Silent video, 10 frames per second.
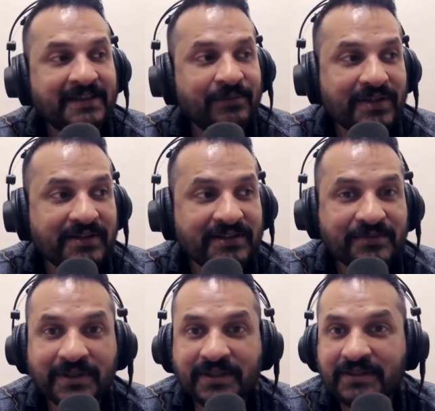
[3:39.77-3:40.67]
whether
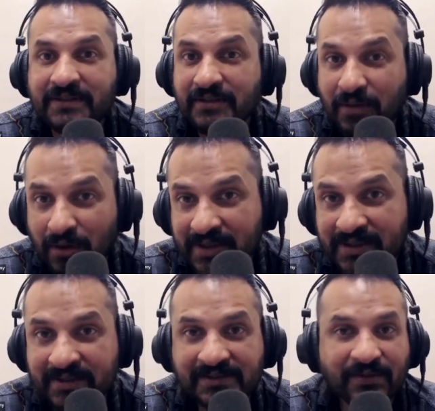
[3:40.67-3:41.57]
it's with
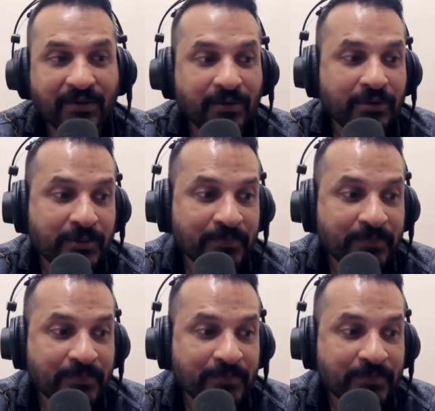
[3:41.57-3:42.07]
colleagues or